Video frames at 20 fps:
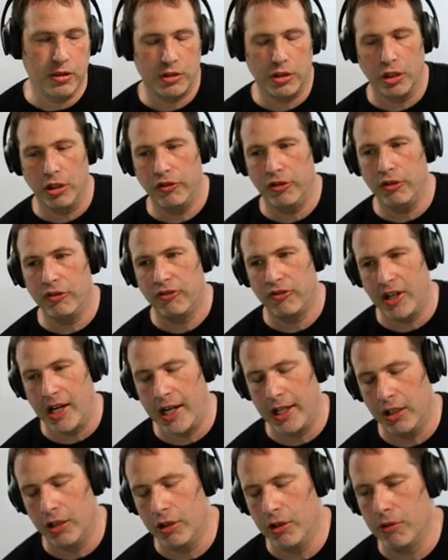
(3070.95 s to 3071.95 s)
So if you
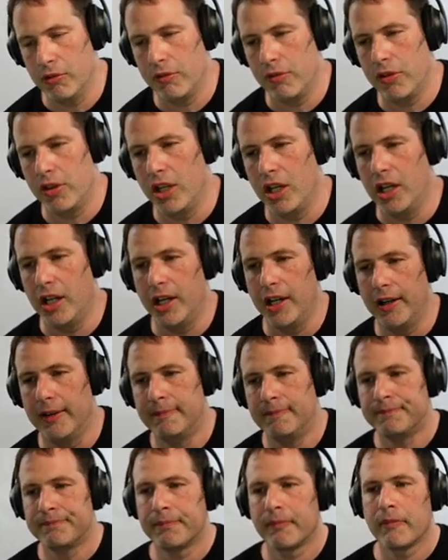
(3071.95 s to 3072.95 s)
follow
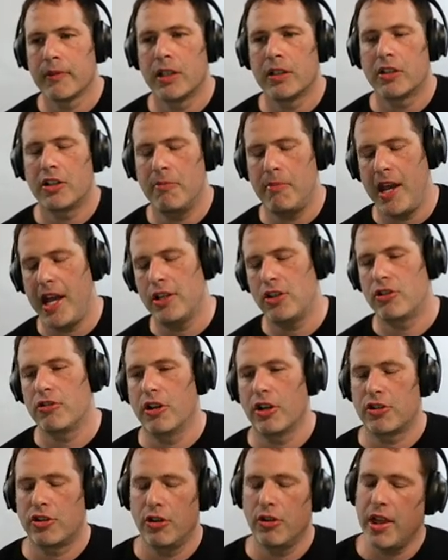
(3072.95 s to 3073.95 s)
the command
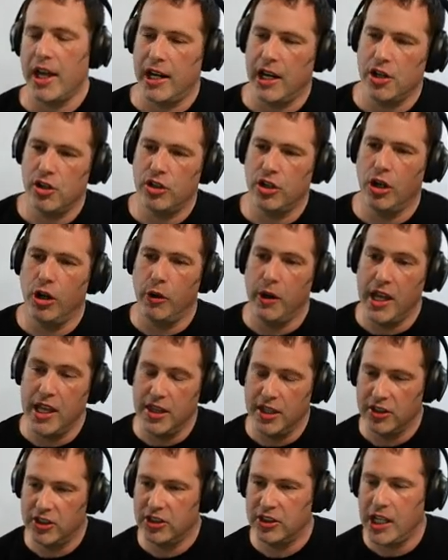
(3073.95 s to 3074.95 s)
structure that I show
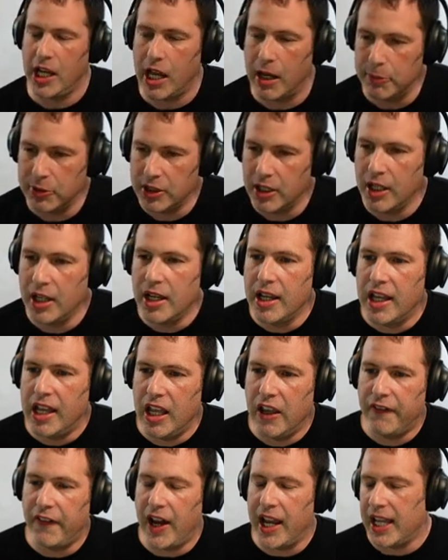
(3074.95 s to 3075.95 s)
in the steps,
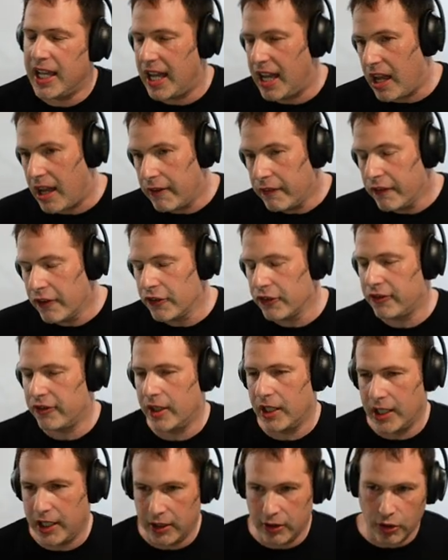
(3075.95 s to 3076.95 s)
if I ever
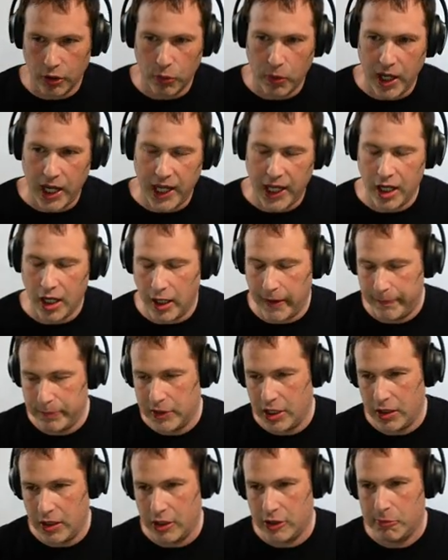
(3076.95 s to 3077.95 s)
find a way up
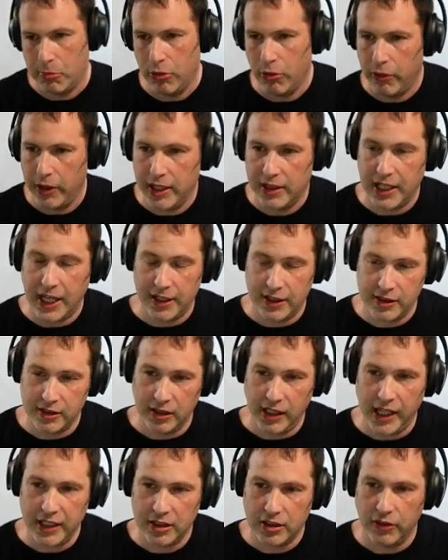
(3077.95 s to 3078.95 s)
to this point that is
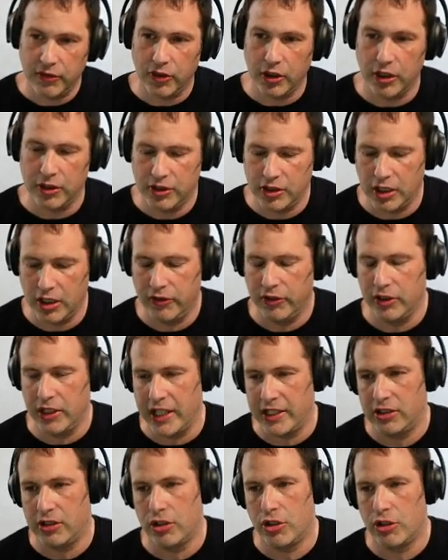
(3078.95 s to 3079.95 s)
less aversive and less